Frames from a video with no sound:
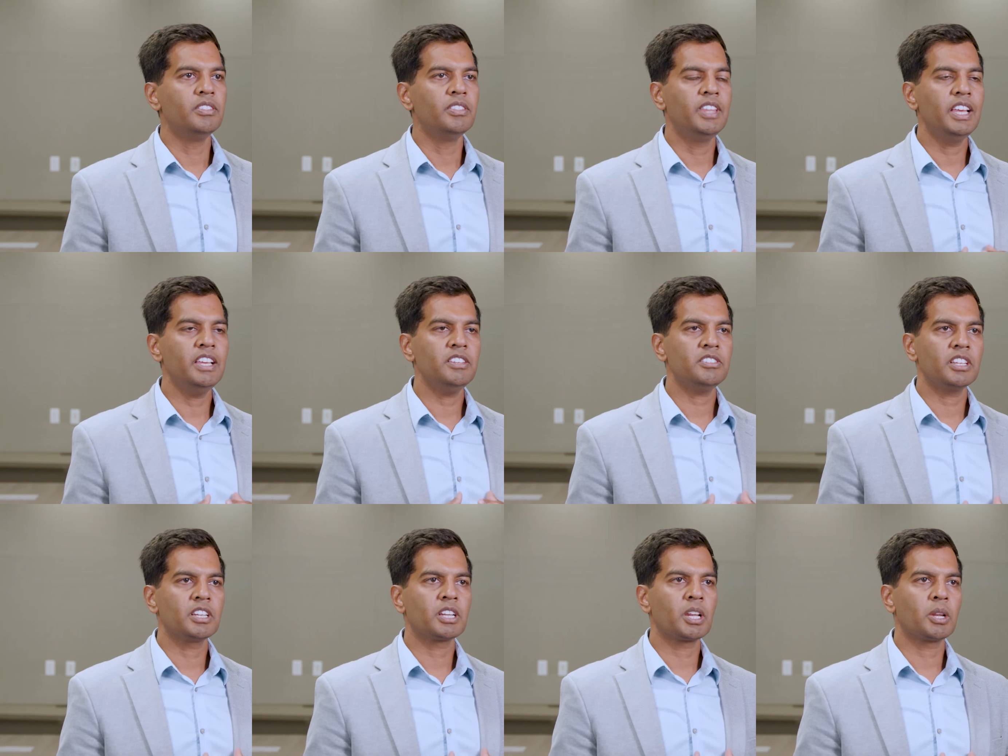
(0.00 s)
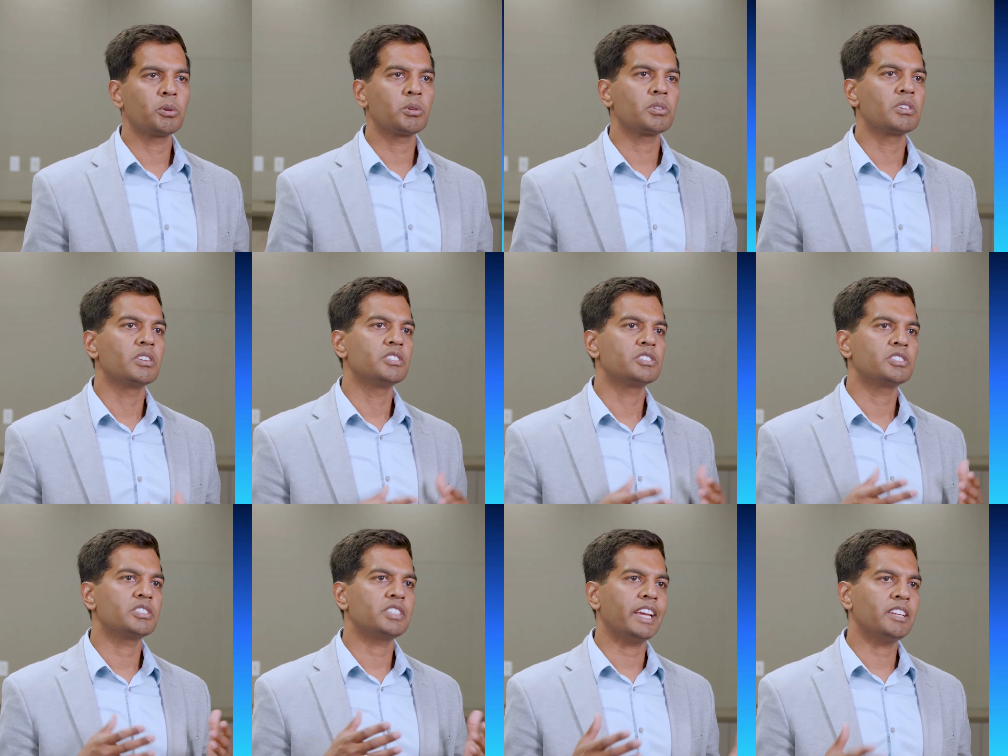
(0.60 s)
These include
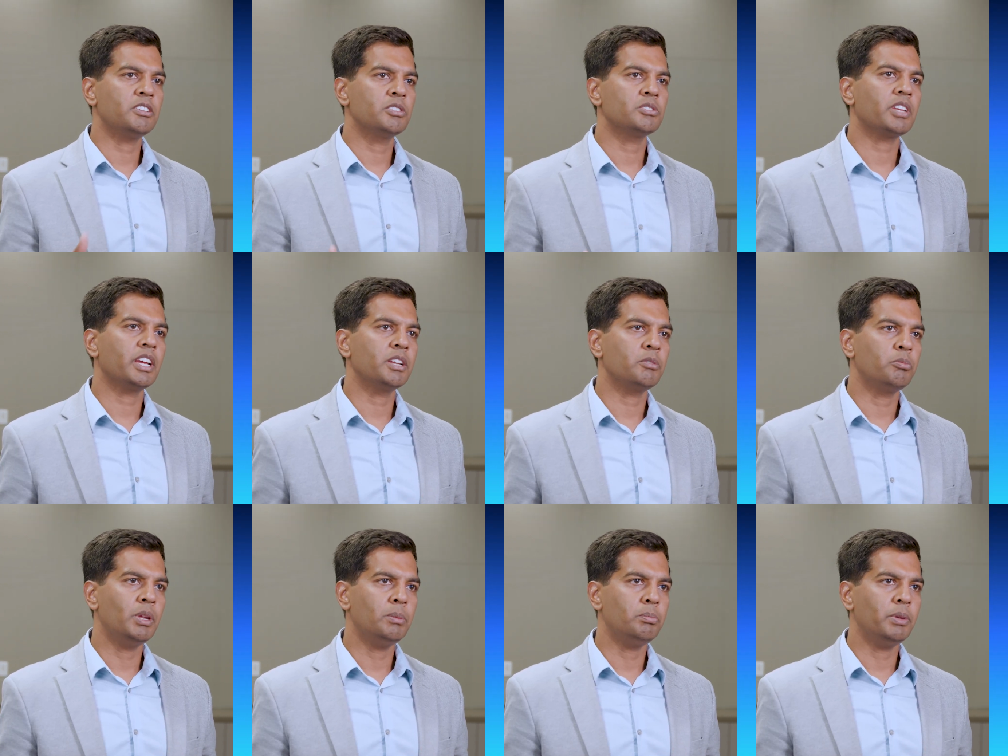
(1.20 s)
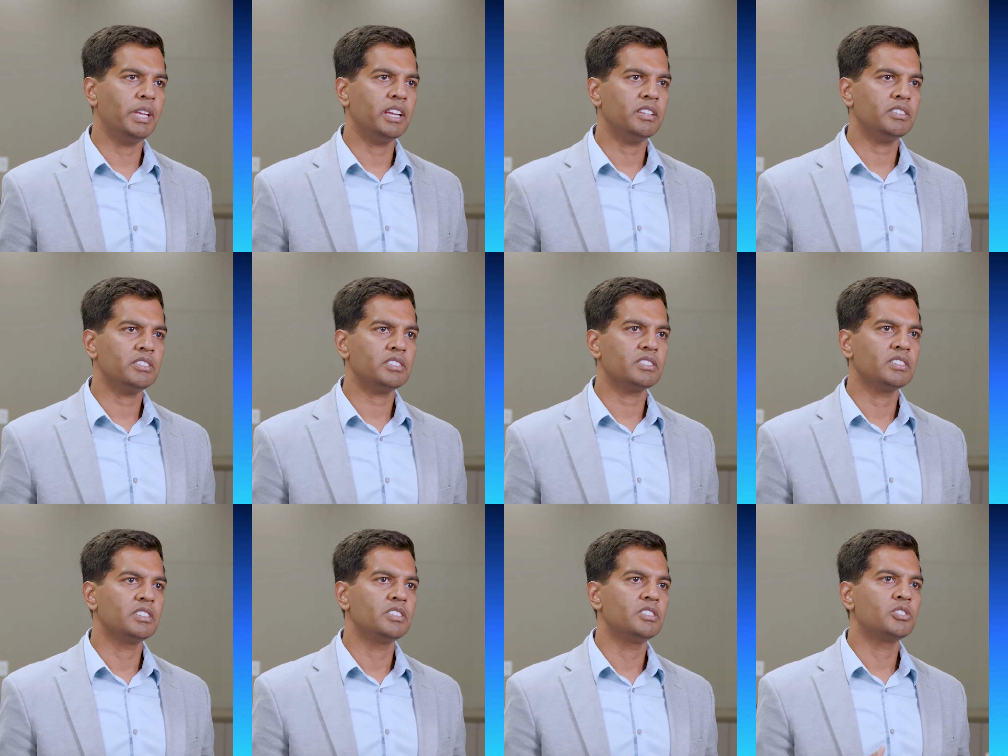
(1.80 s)
site-to-site
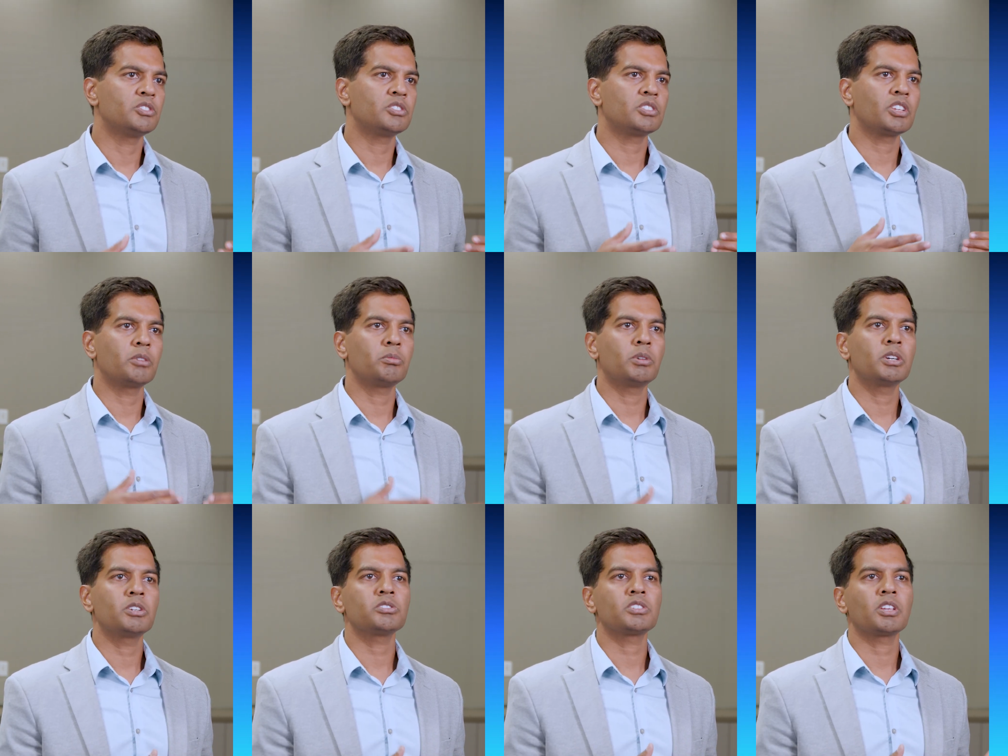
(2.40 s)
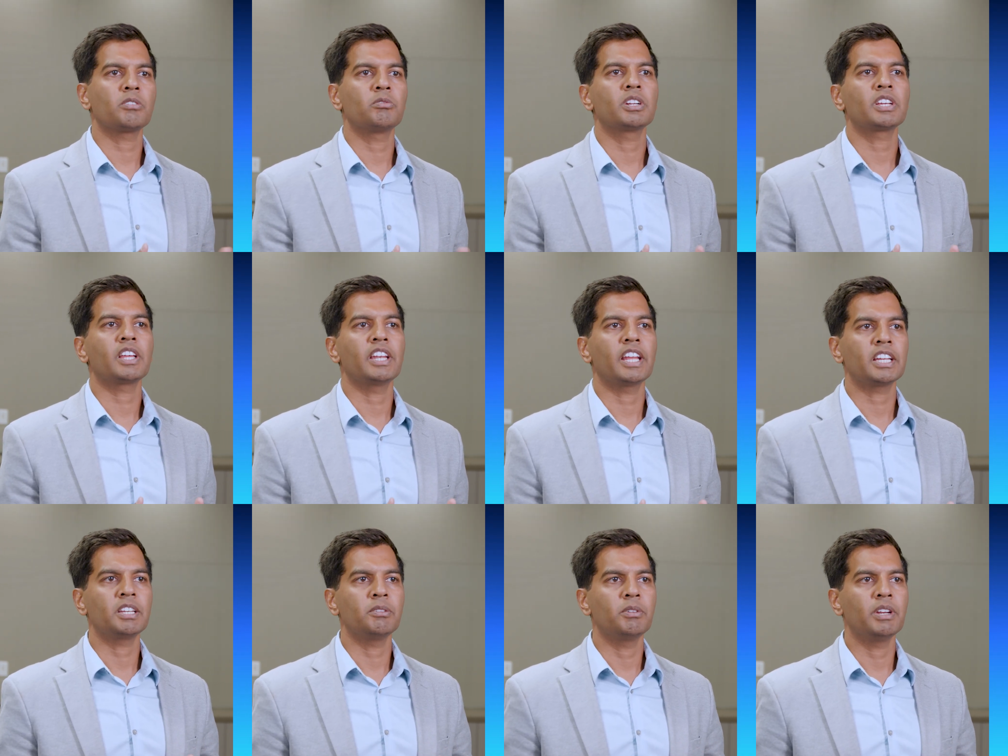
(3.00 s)
VPNs, server to -server
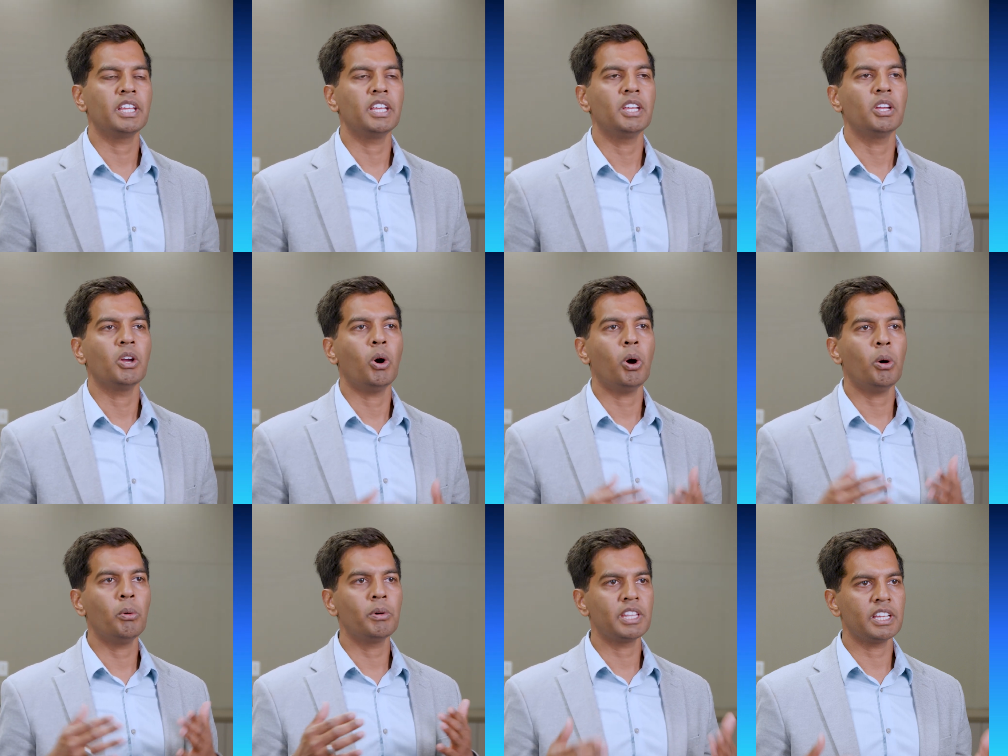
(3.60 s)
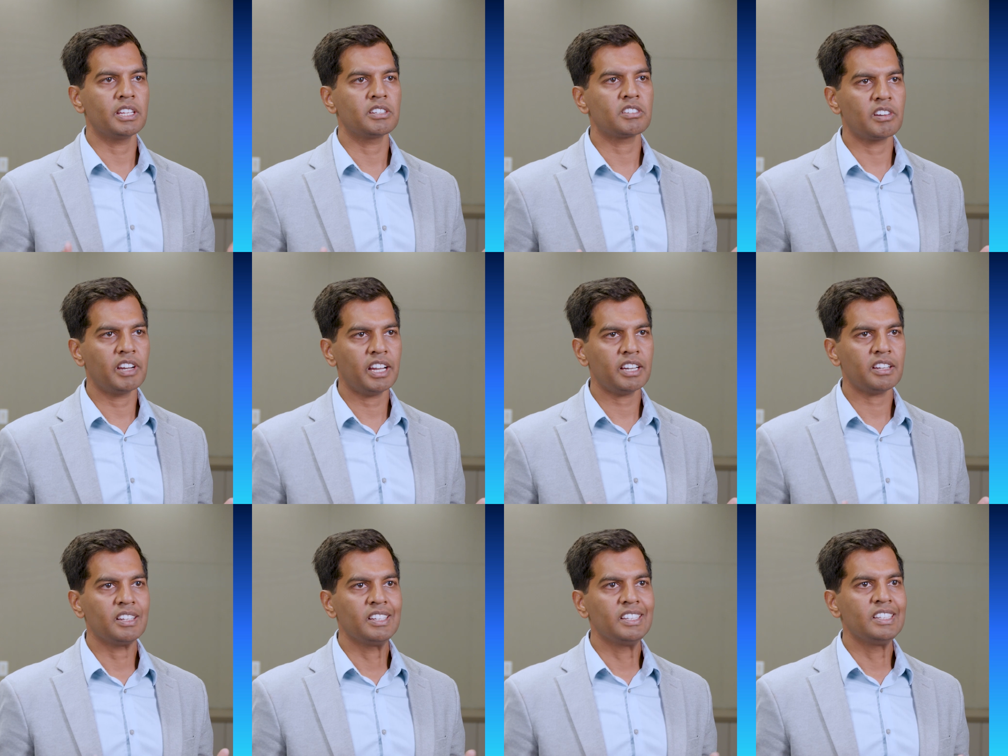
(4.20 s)
connectivity over the
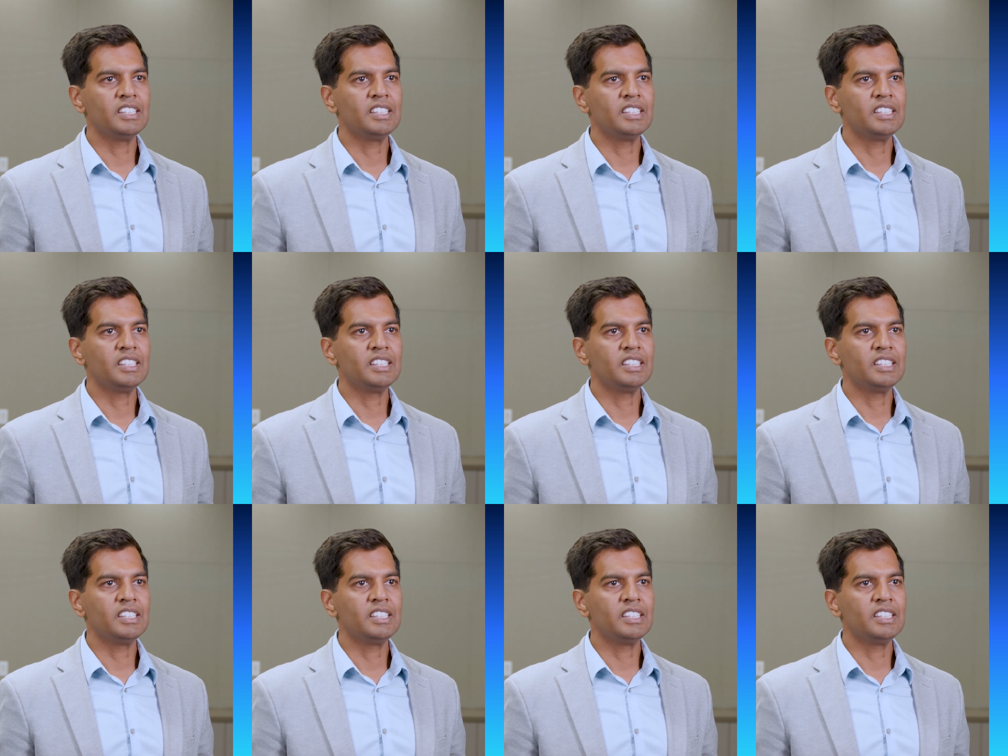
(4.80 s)
internet,